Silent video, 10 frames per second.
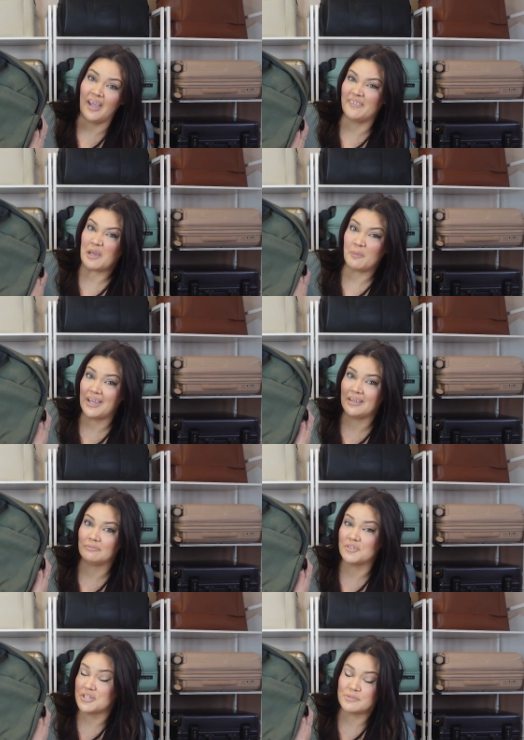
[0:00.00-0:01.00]
And they weigh
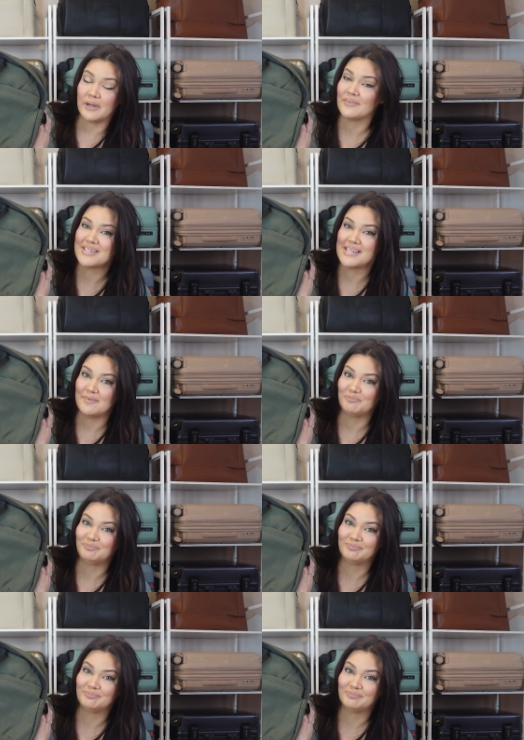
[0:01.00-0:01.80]
just about the same.